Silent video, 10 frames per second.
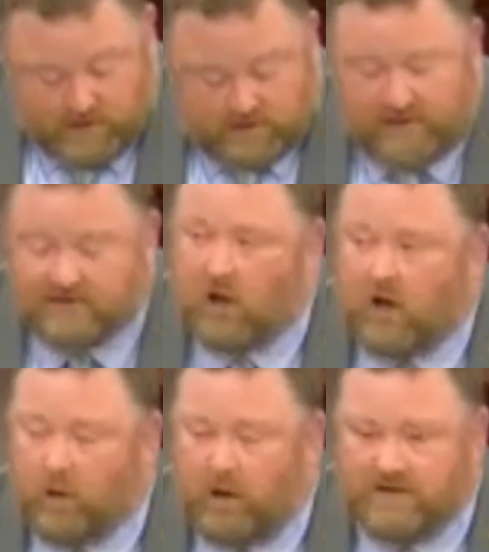Let's
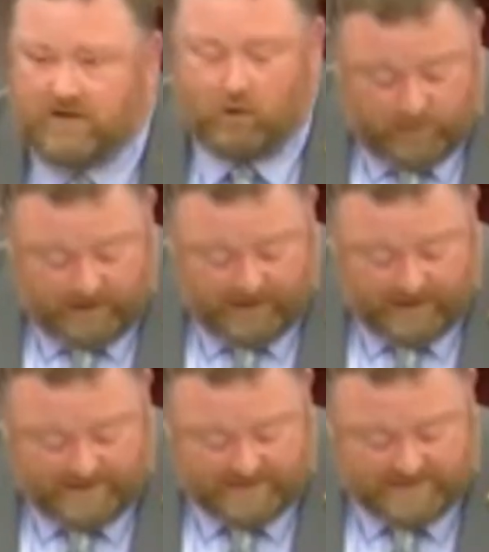all work to
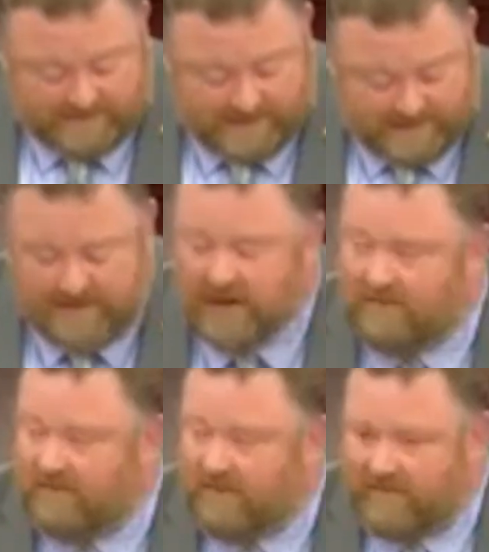normalize discussing
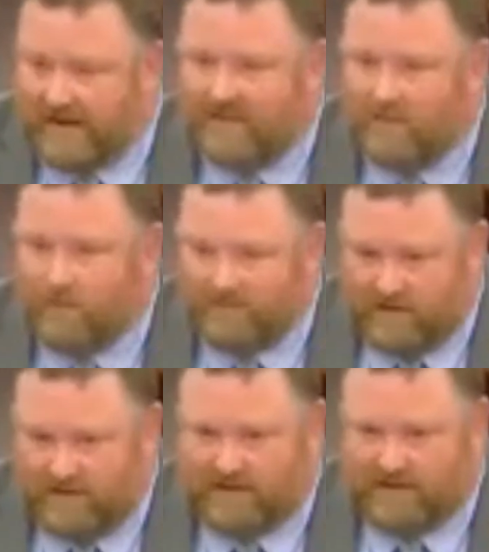and the fact that we're
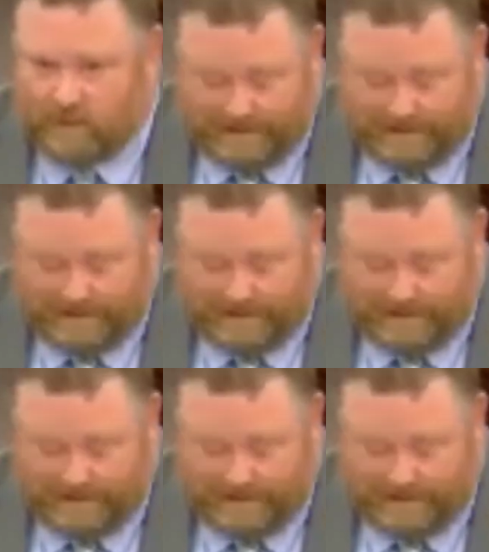feeling that way.